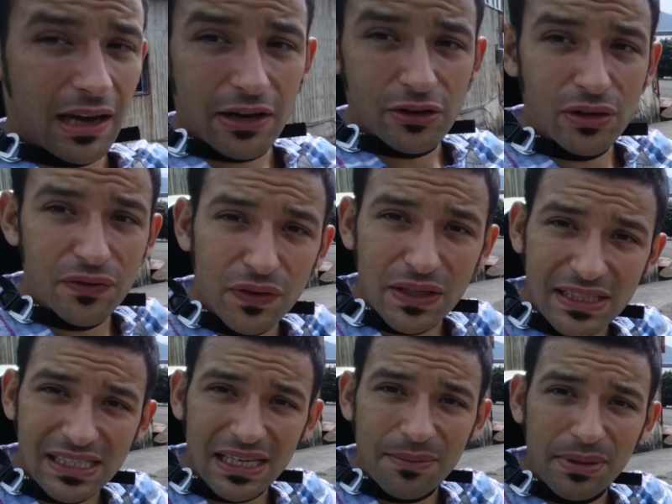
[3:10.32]
I don't know if you
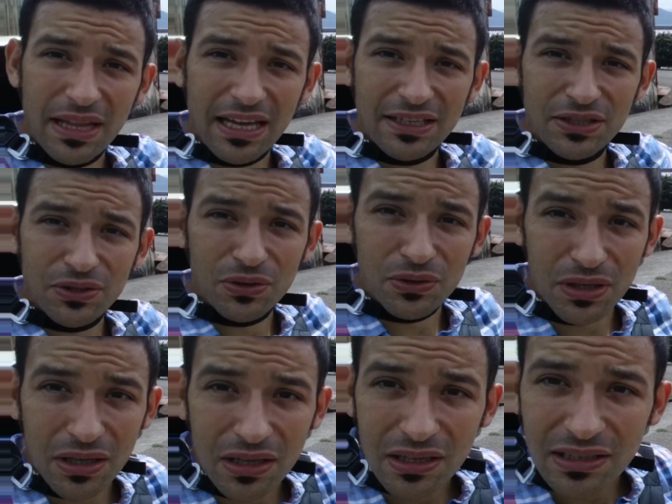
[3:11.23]
can see him, but that
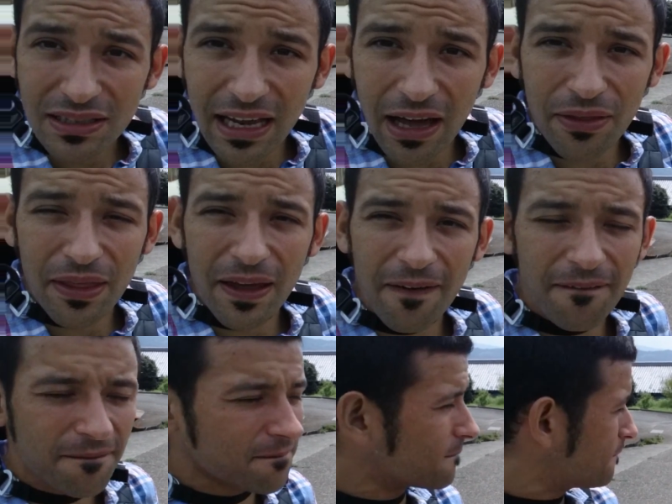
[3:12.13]
dude down
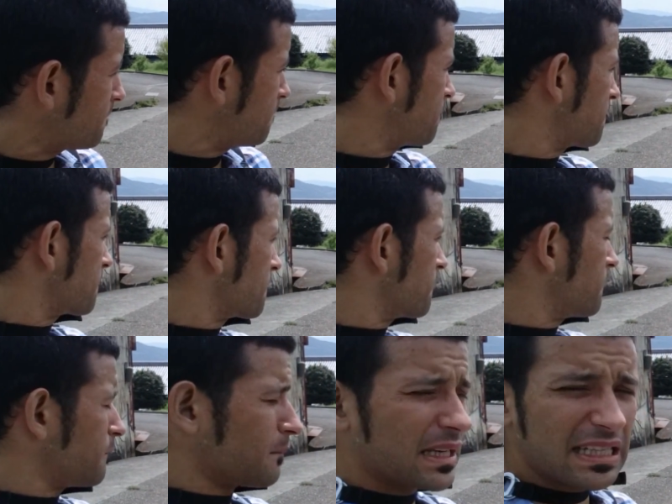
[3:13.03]
there,
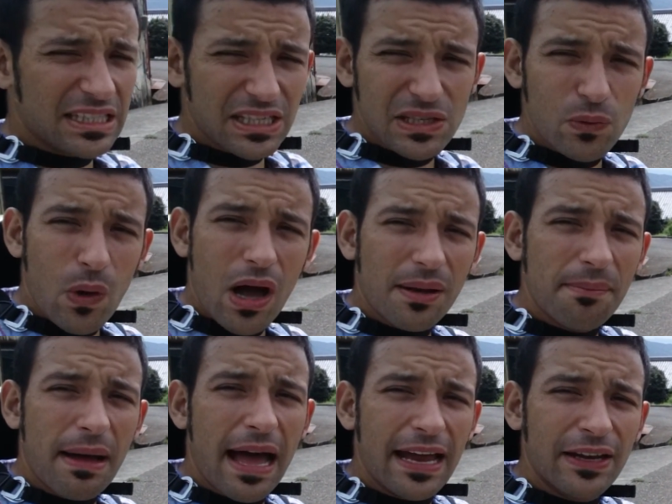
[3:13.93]
he just
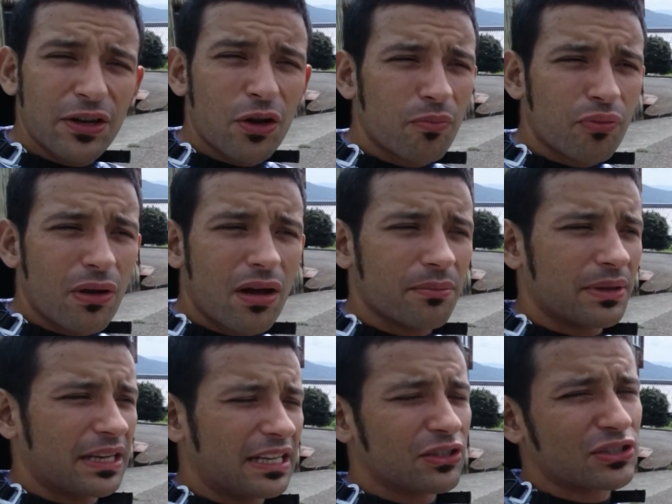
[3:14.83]
walked by, no problem.
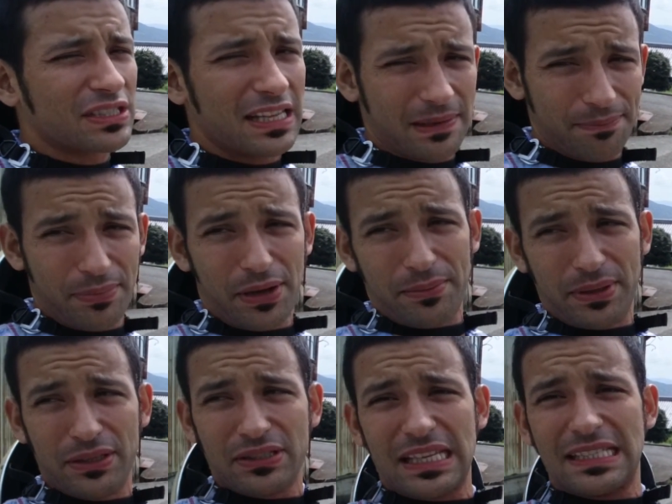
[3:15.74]
He looks like a bum.
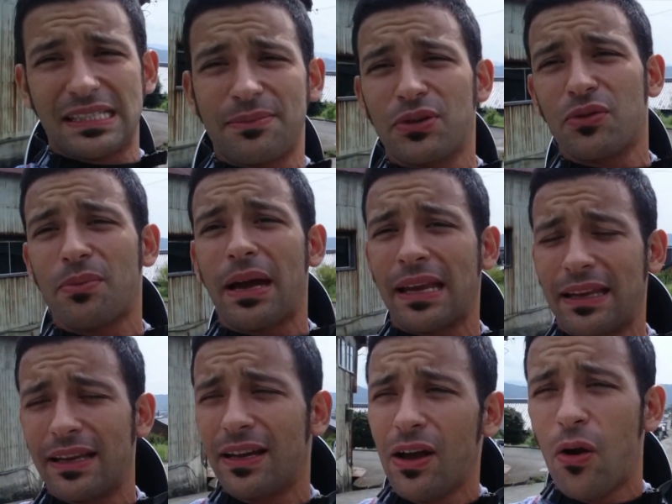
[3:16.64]
He looks like someone who might
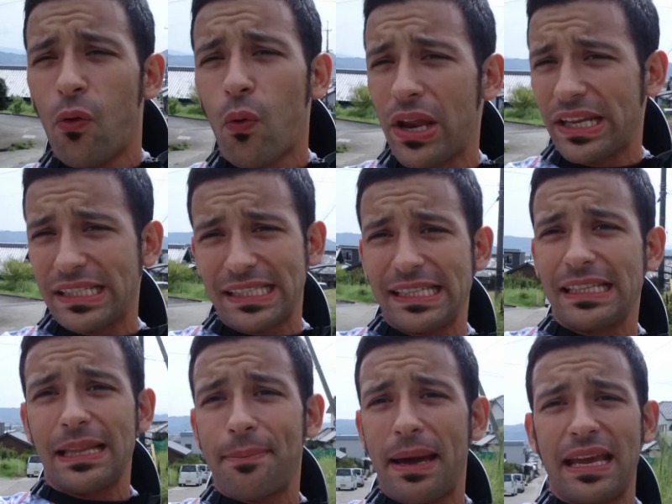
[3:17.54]
want to
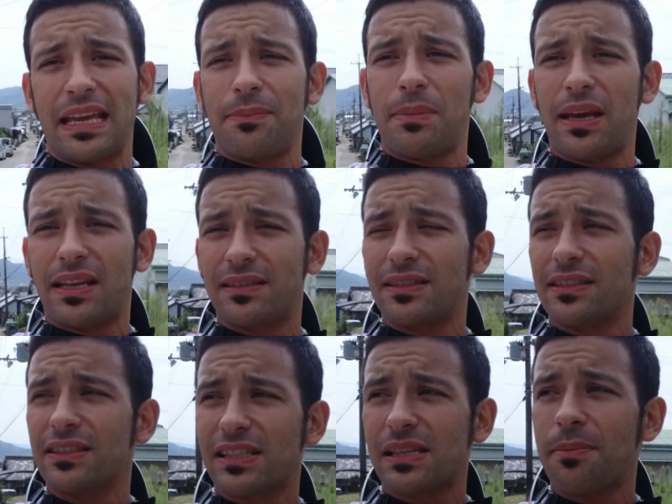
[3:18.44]
steal a bike and make
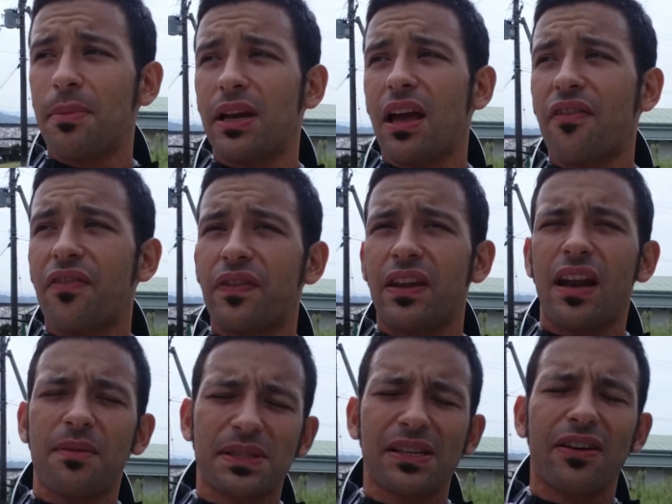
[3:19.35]
some money off of it.
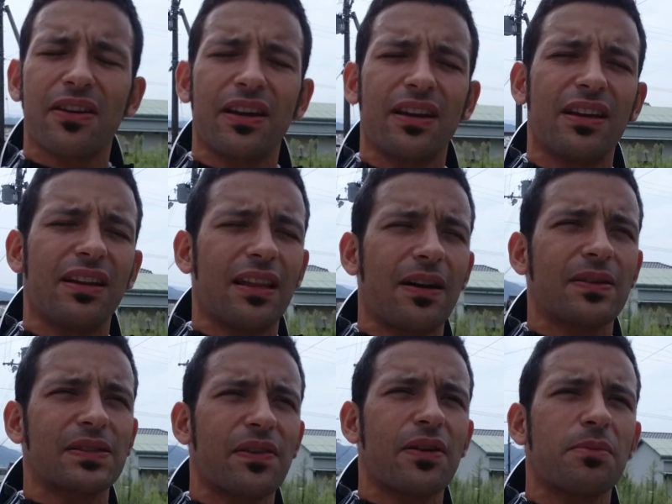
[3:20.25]
I'm sorry. That
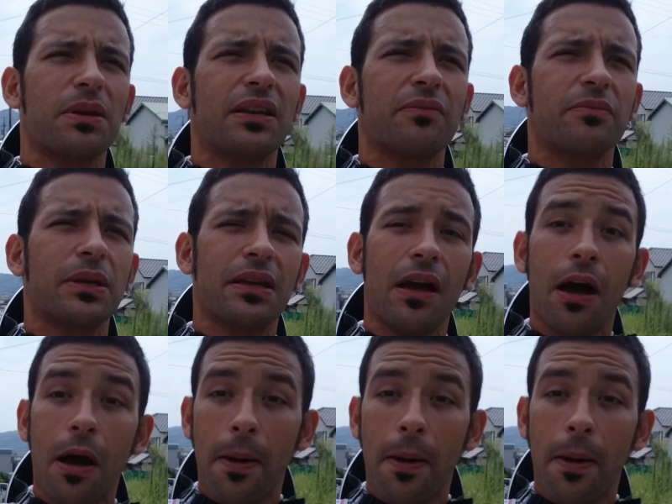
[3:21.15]
was very mean of me.